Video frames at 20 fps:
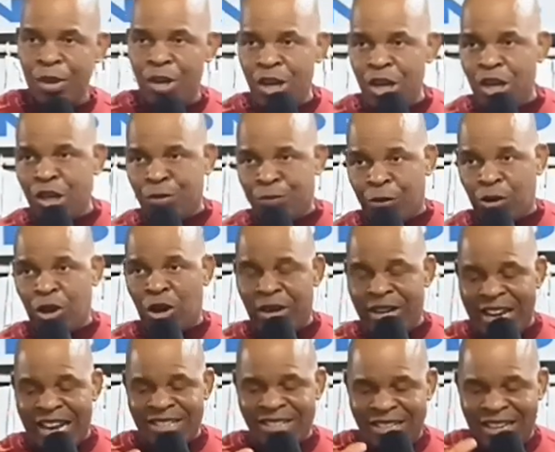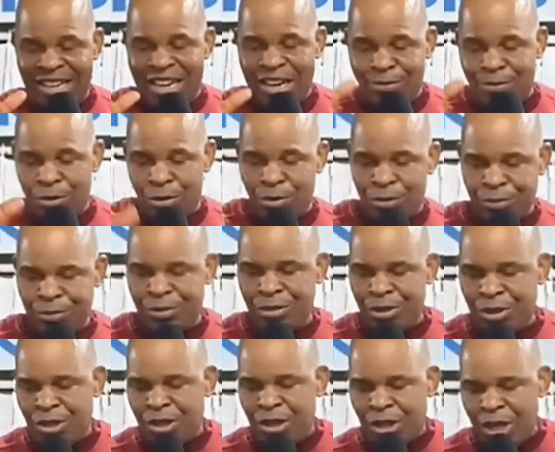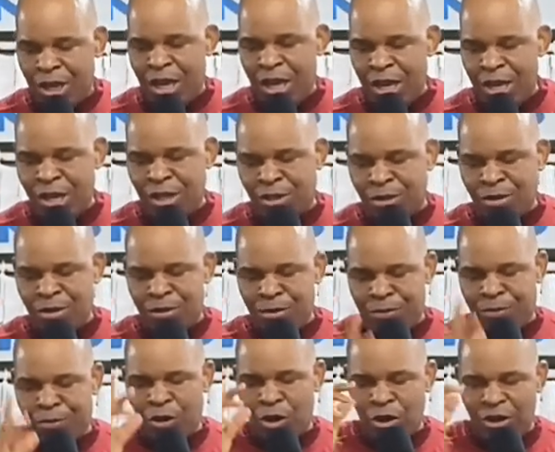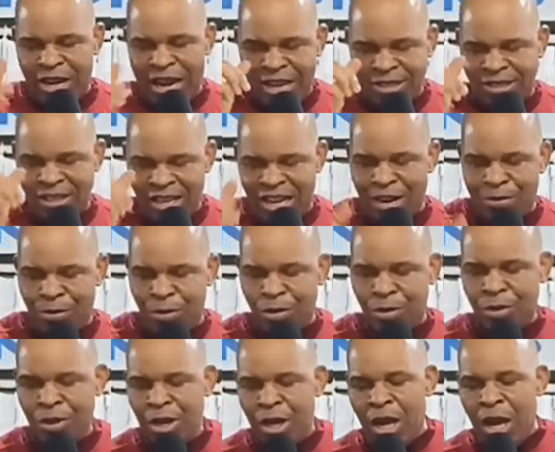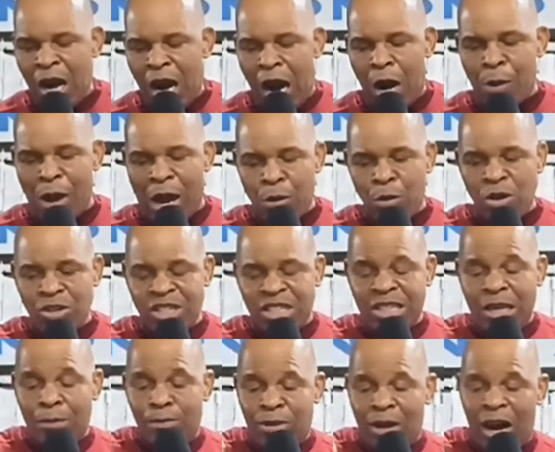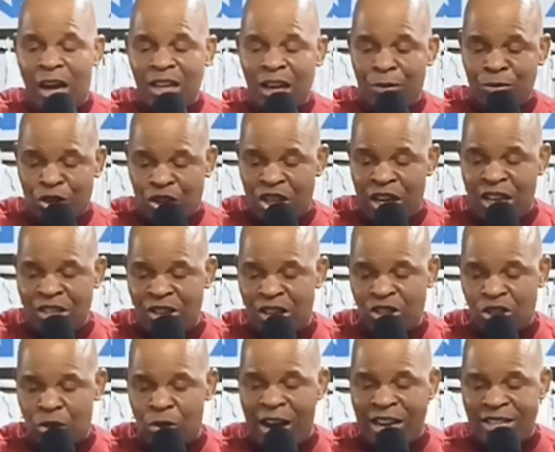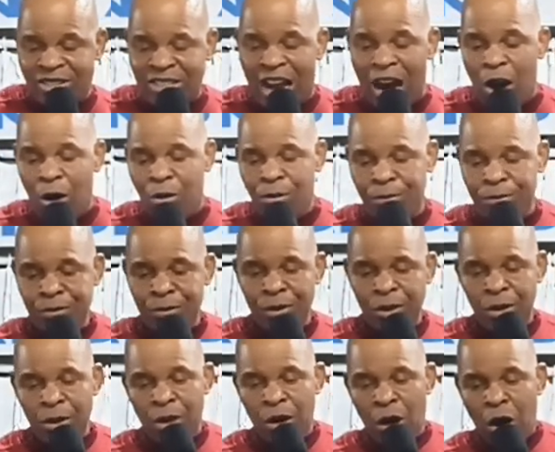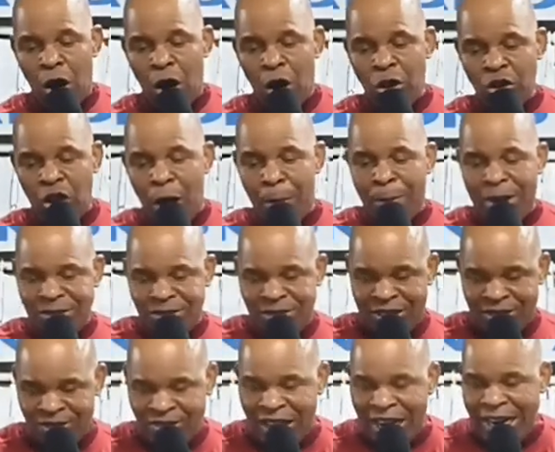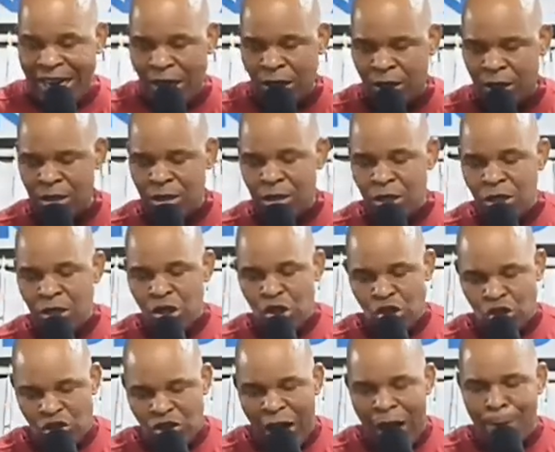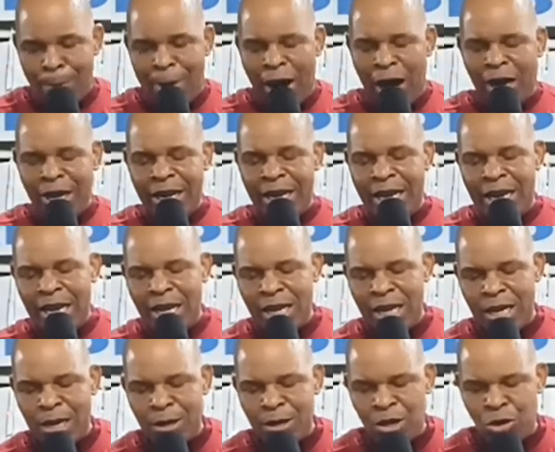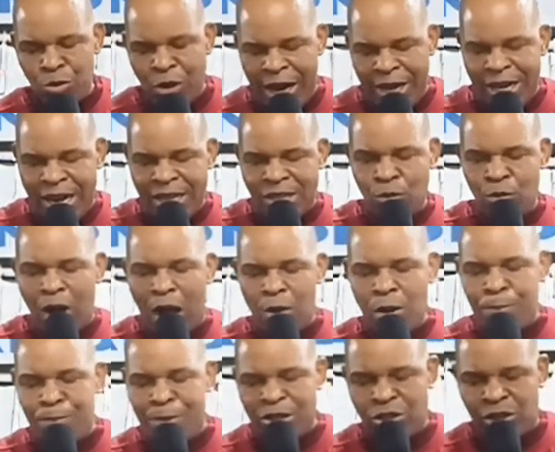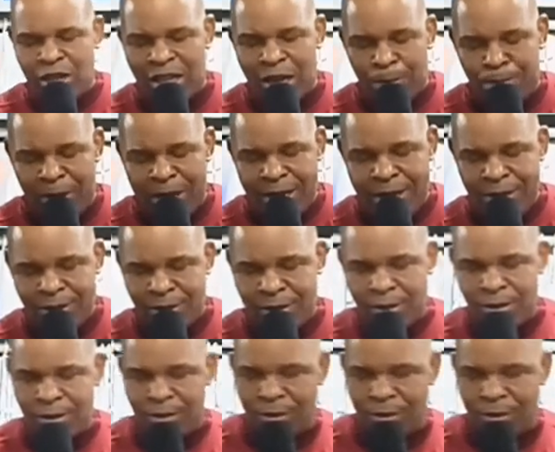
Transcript: Is for your next level. Is for your next level. And we are using the blood of Jesus Christ now. On number 16. Somebody, read it while we pray together, please.